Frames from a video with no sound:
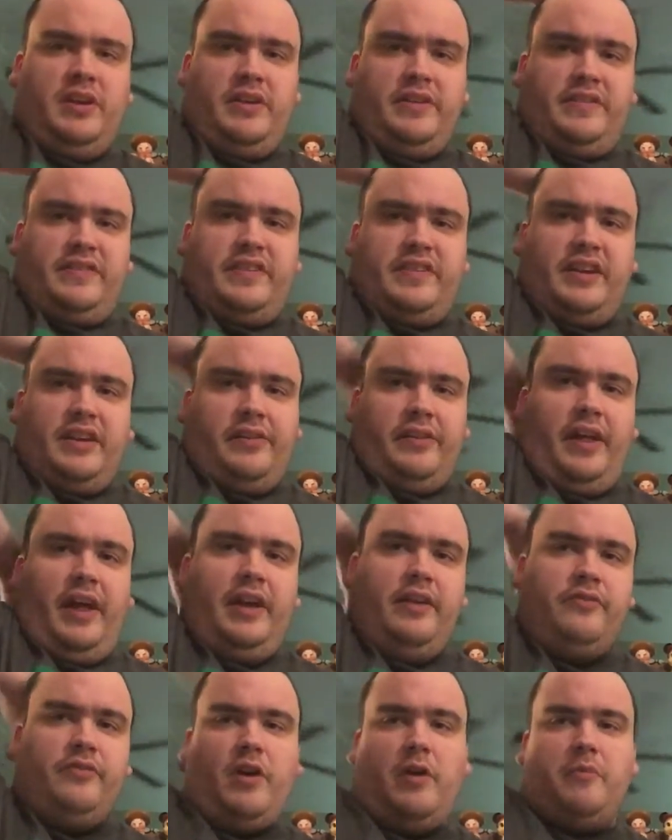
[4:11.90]
seeing a lot
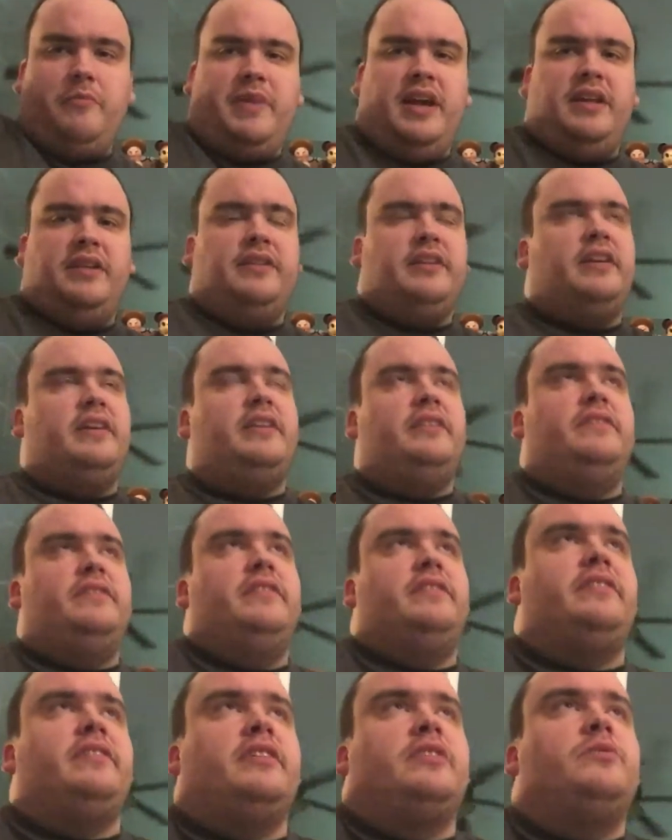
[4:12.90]
of Amanda in
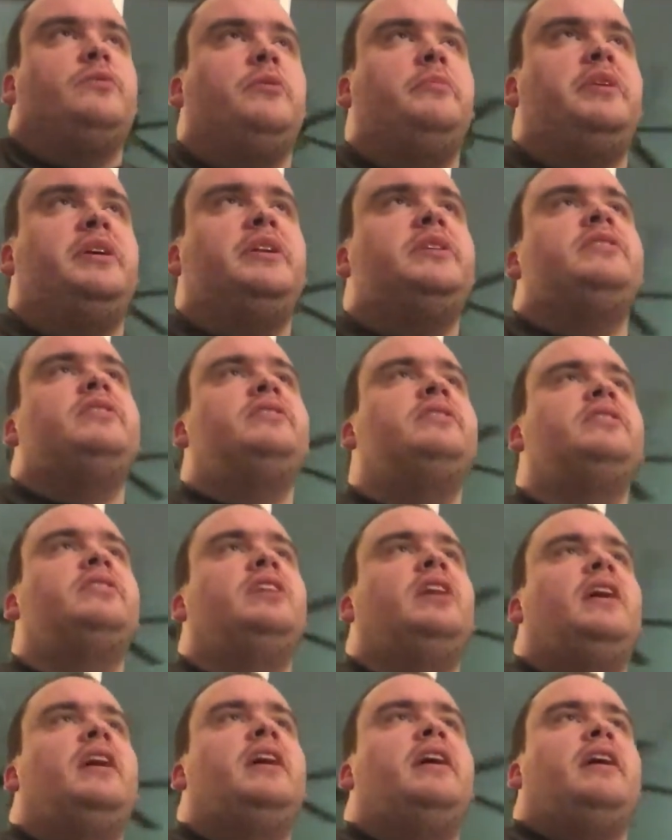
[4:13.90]
this young woman,
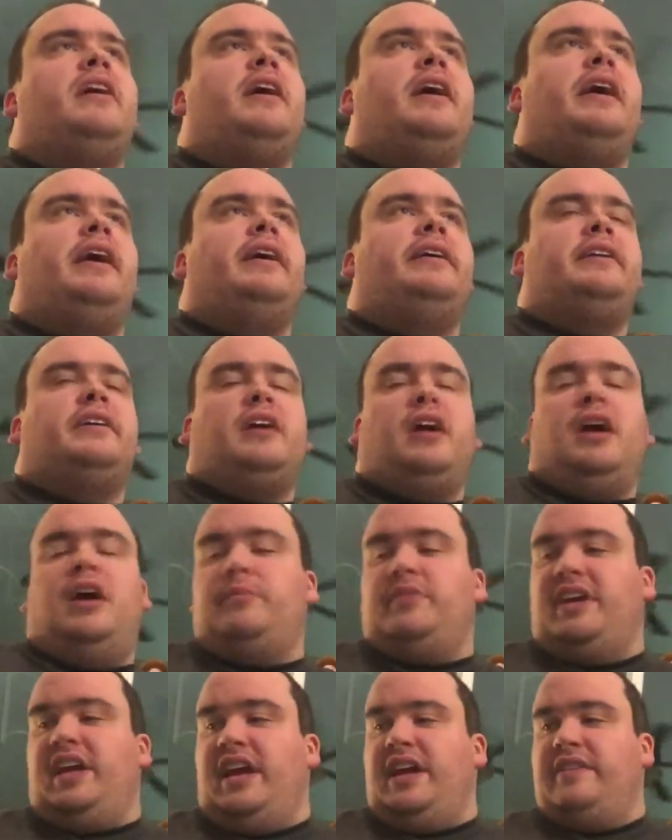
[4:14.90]
and it
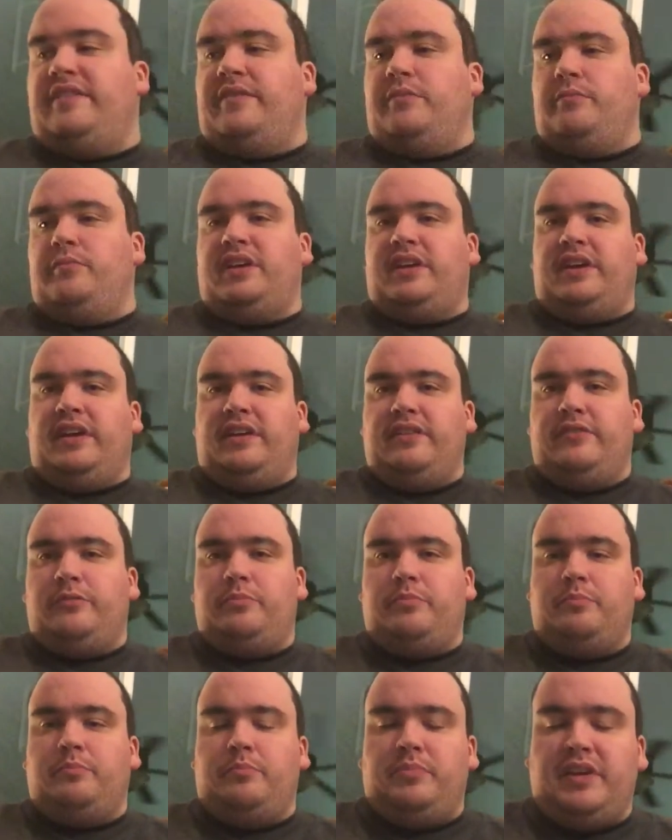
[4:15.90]
complicates him because
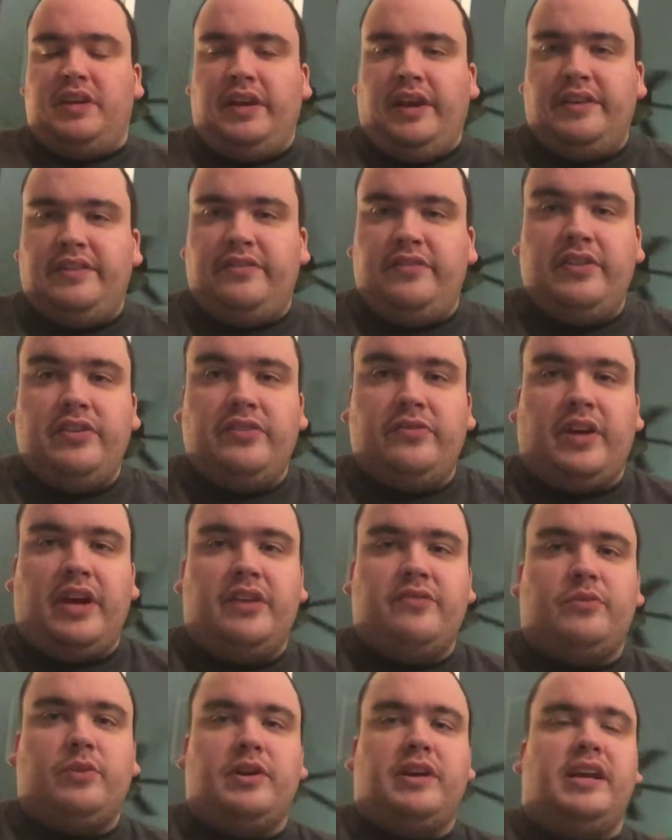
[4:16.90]
of his line
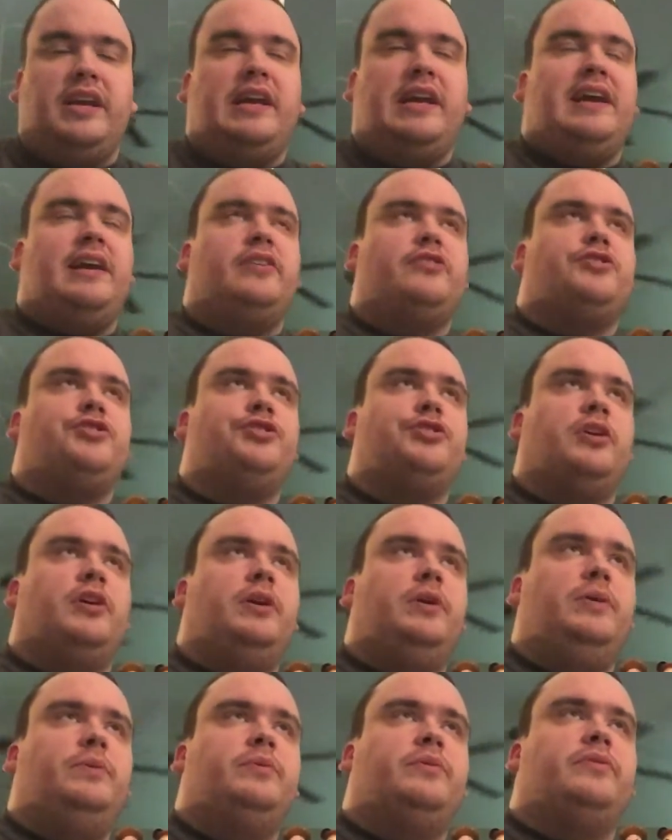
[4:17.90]
of work. He can't
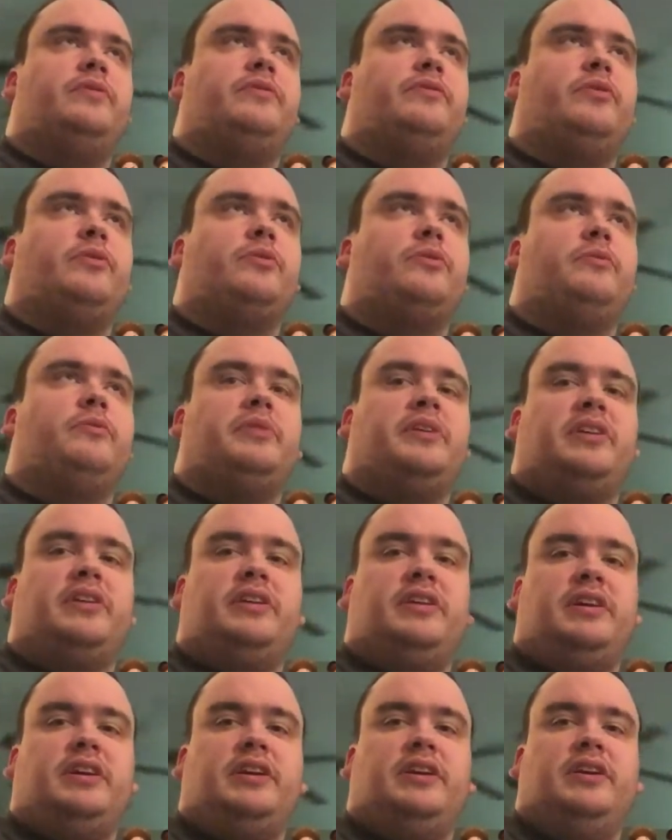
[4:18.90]
show the
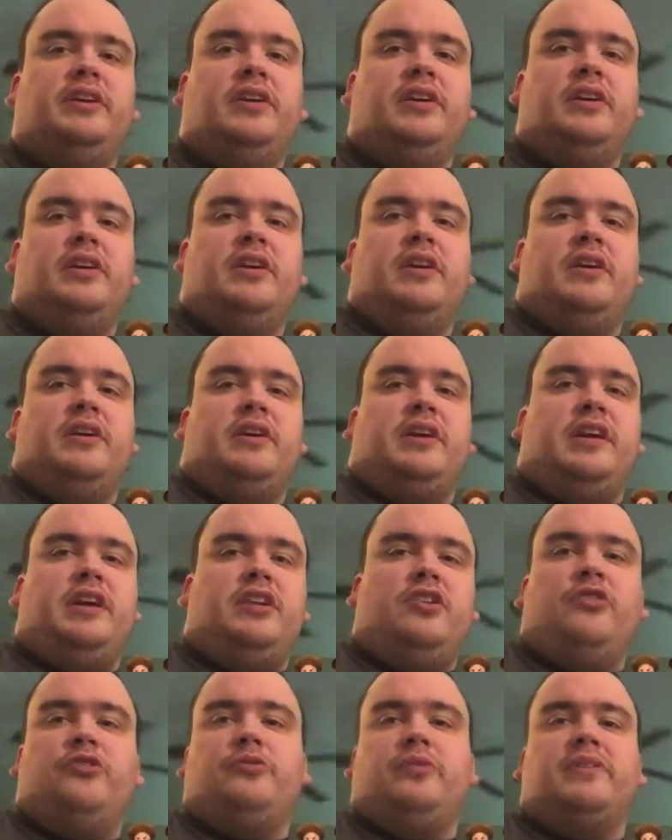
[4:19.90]
vulnerability. He
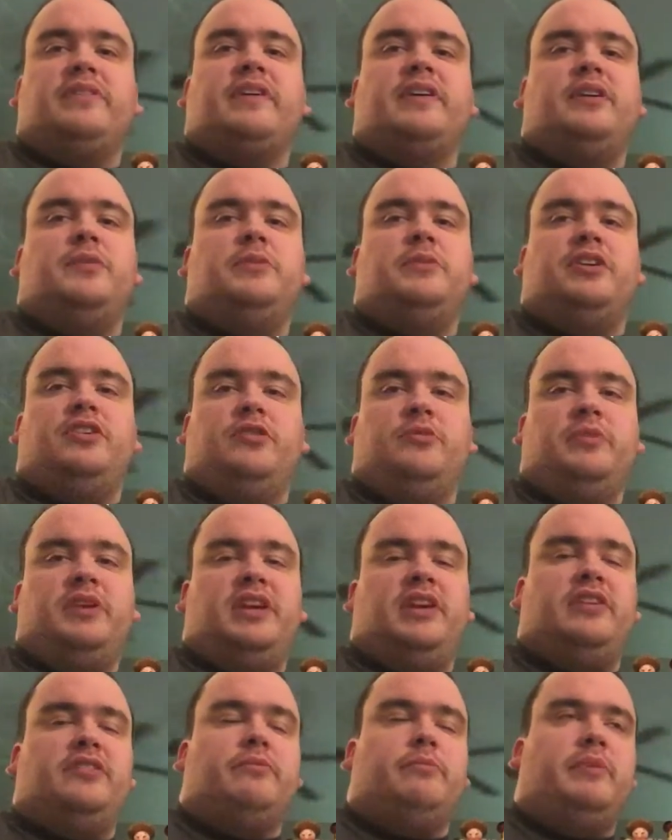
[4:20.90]
knows what it's like to be human.
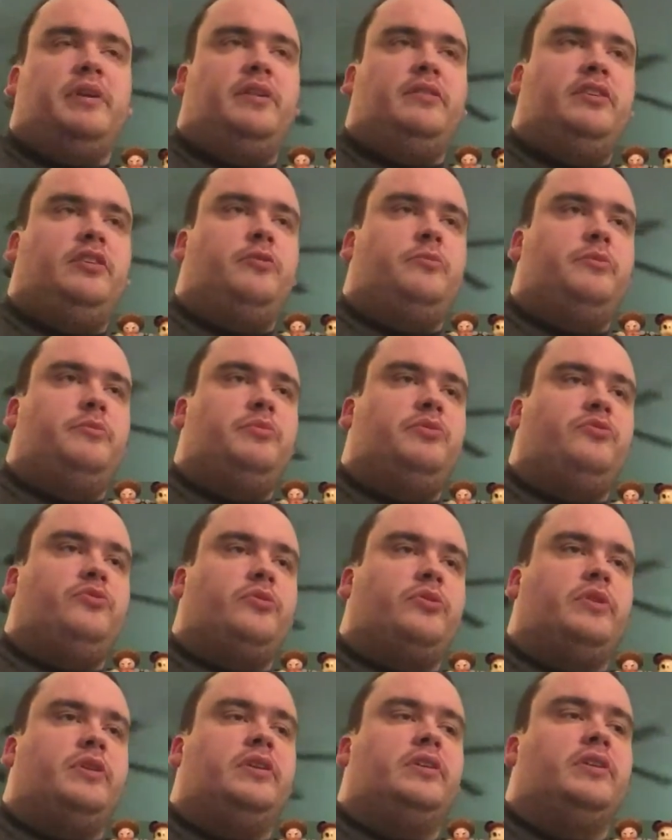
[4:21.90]
He's been human
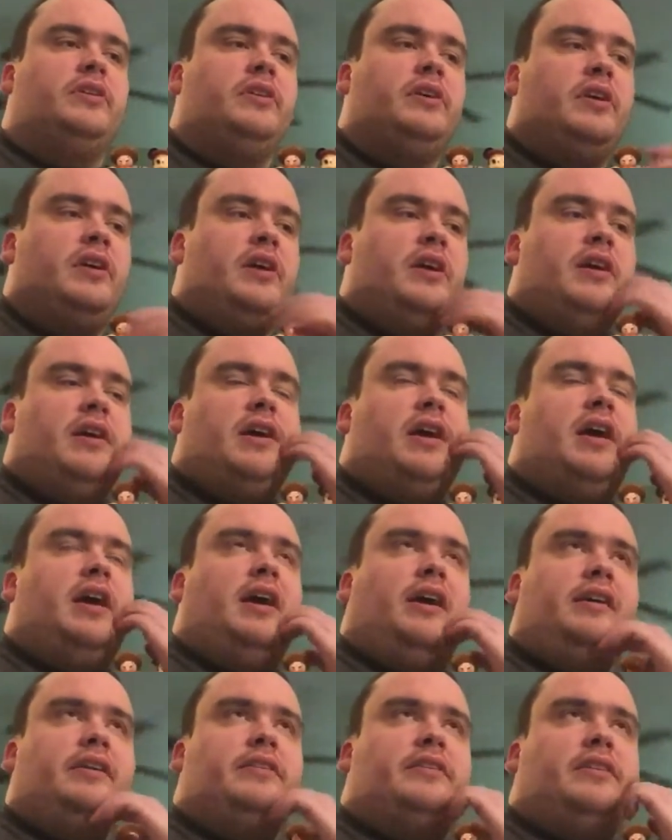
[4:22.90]
before,
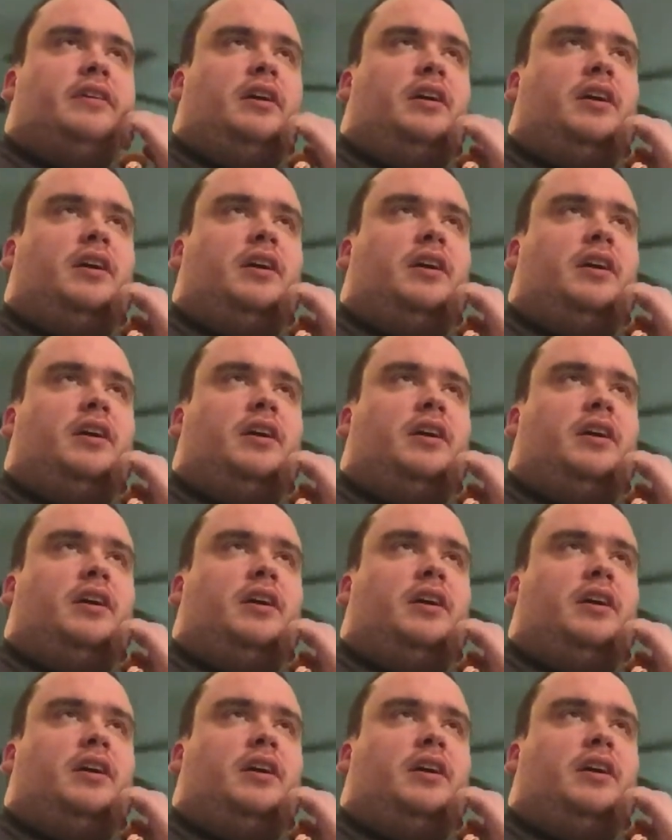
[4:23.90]
and